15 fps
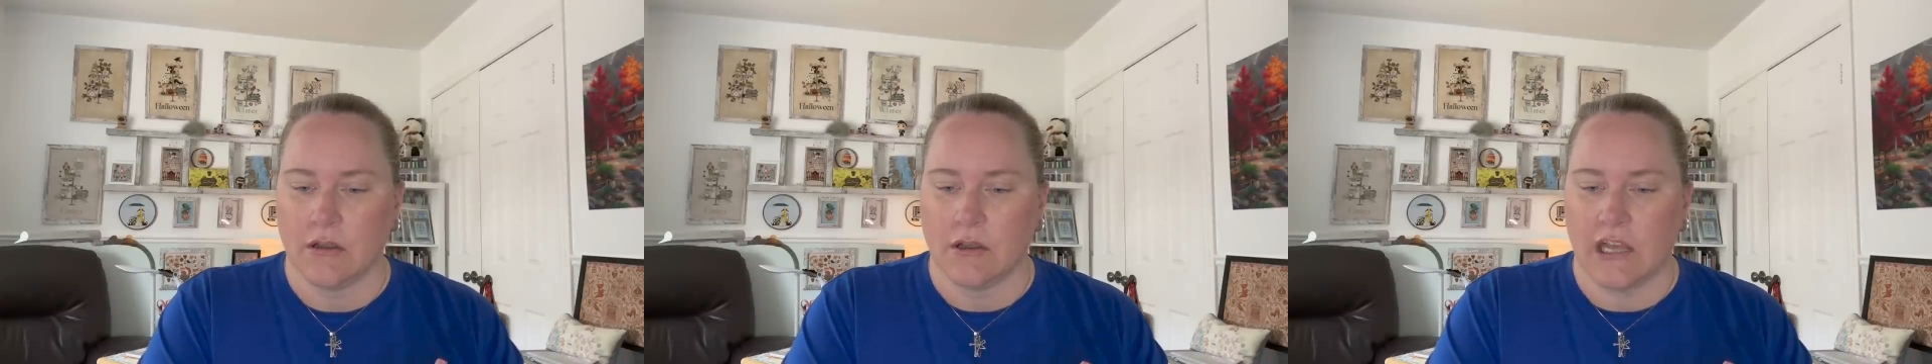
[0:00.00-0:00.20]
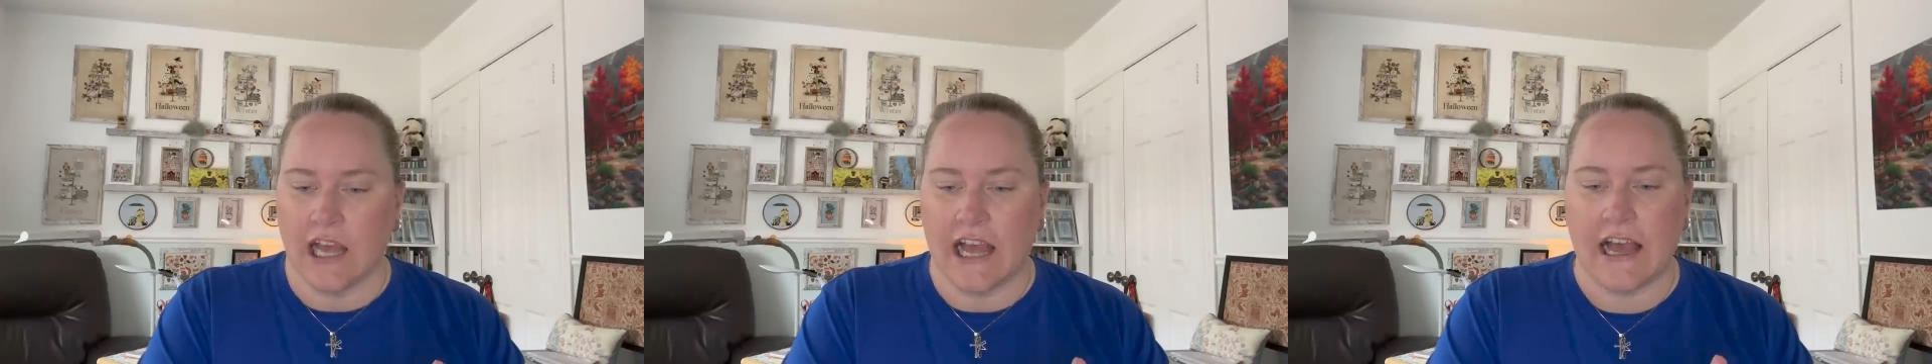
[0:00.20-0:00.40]

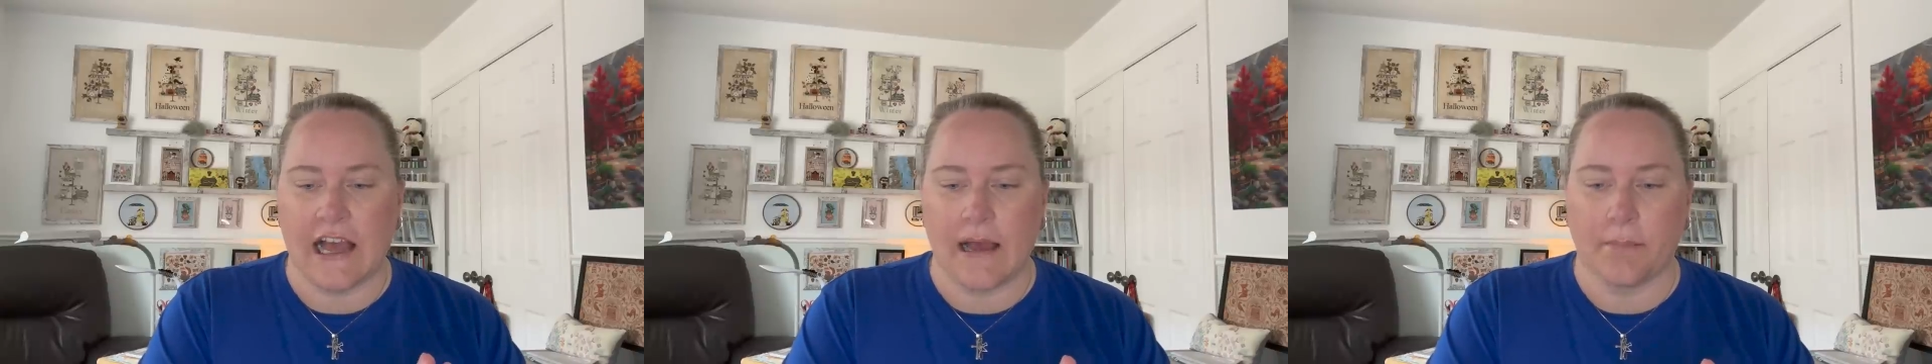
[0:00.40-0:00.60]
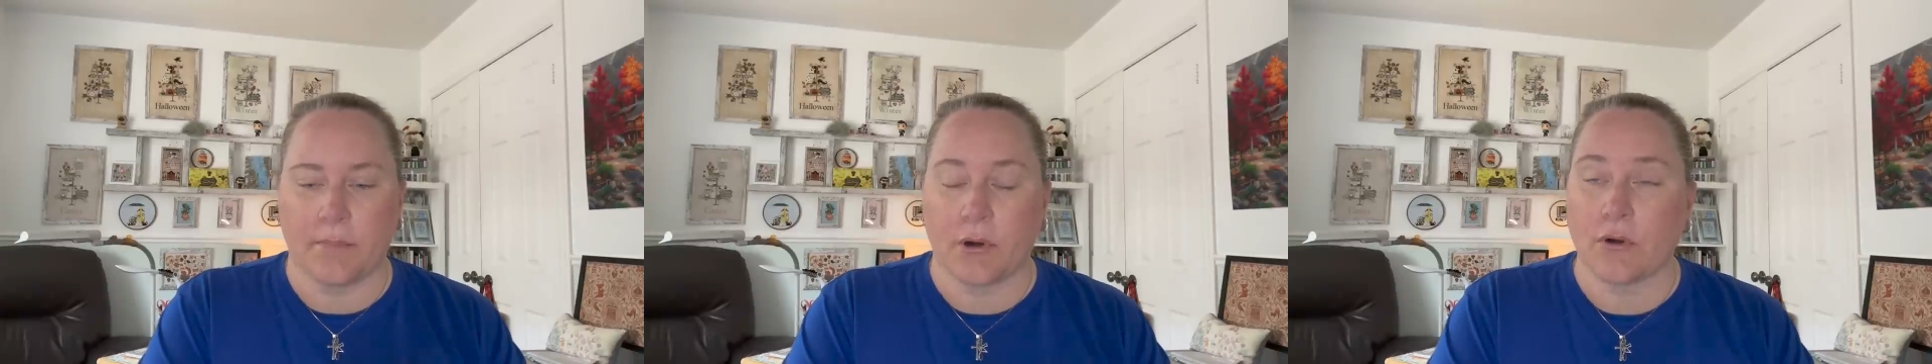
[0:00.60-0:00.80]

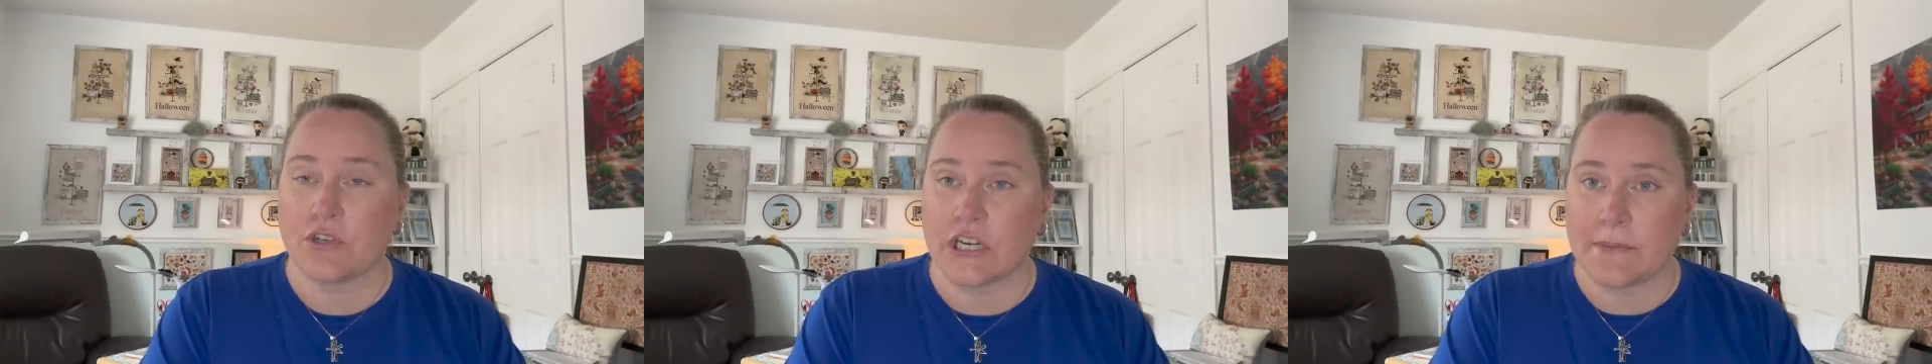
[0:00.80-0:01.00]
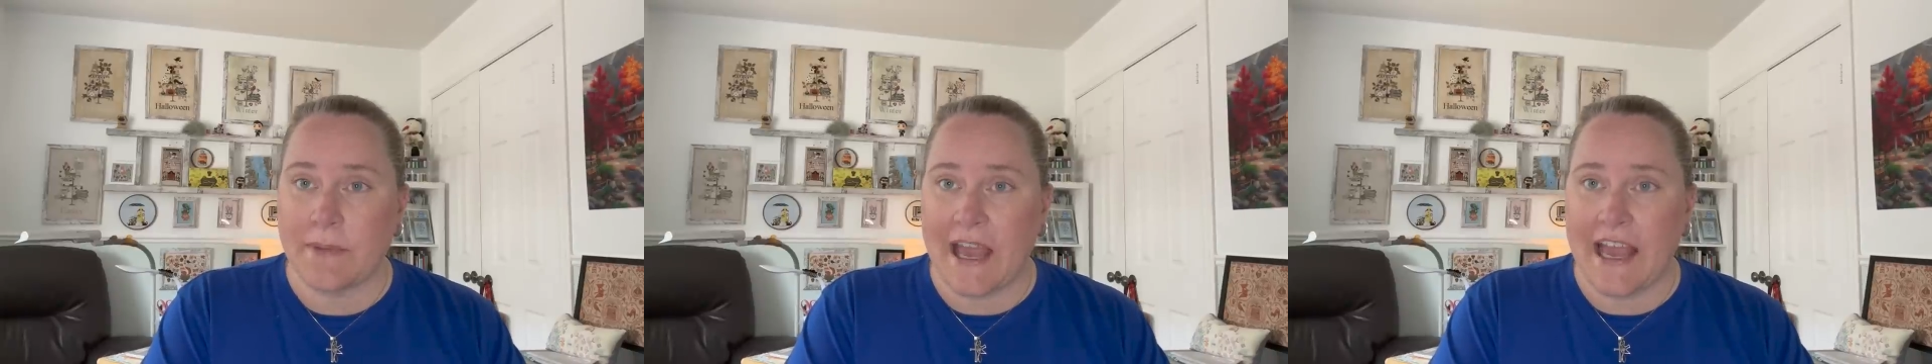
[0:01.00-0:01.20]

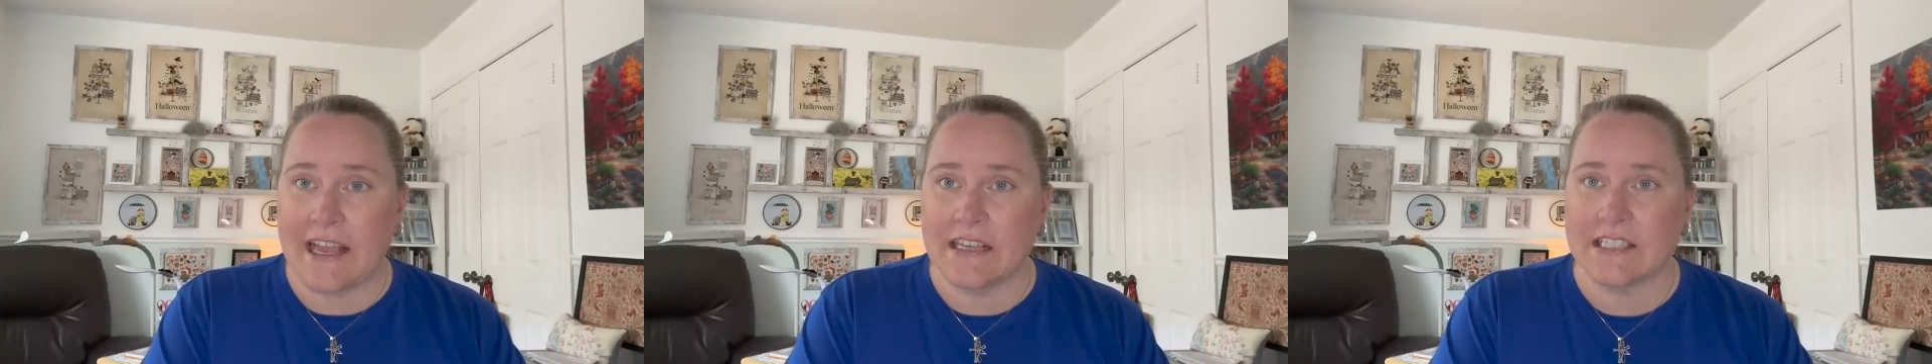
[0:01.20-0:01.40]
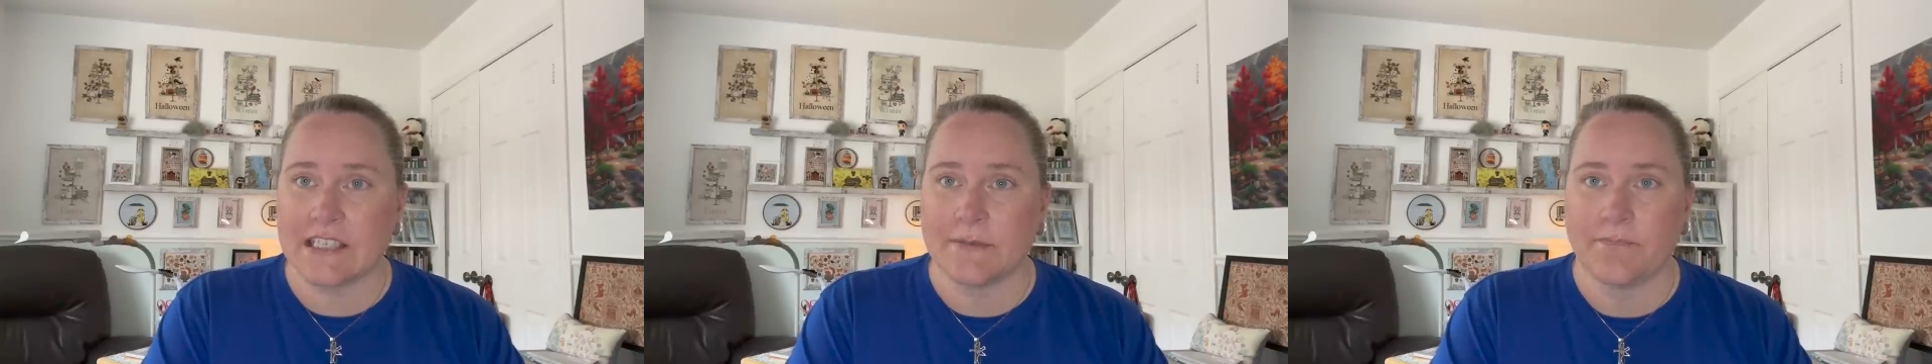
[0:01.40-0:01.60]
project
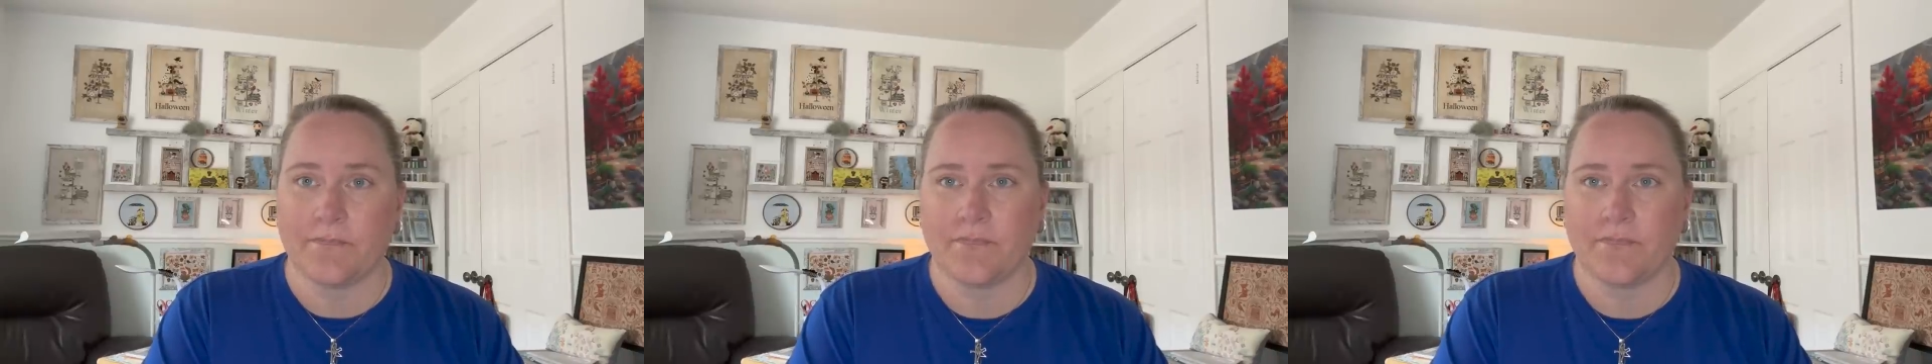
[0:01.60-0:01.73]
bags